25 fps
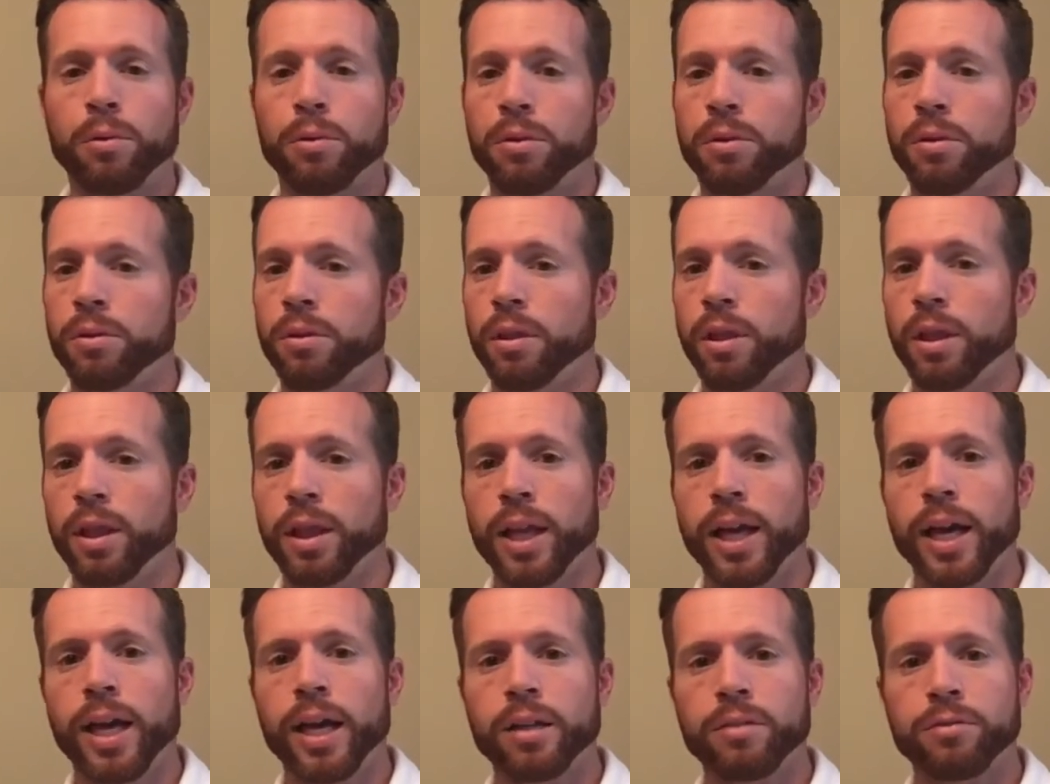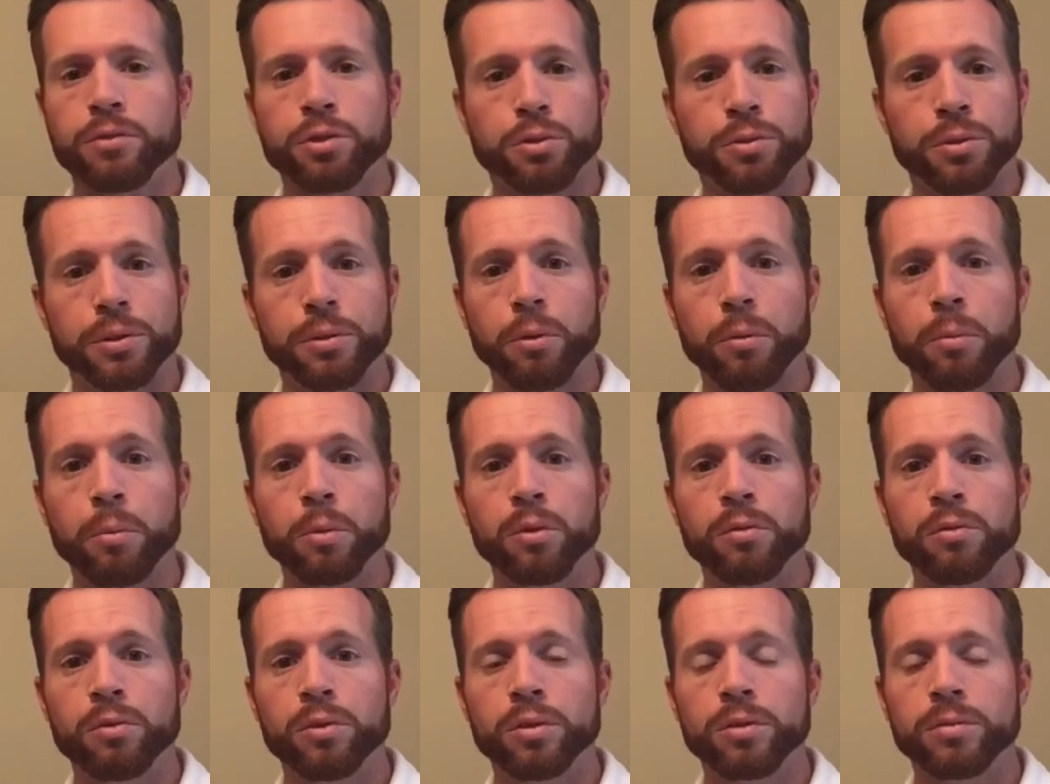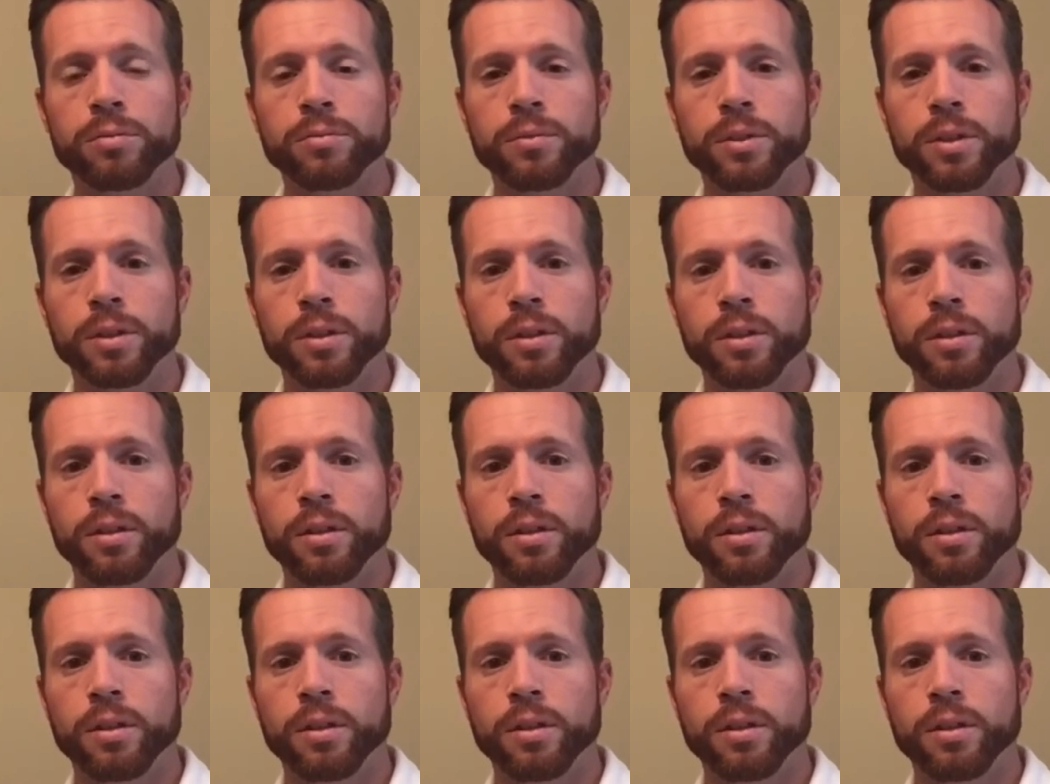with a lot of tree removal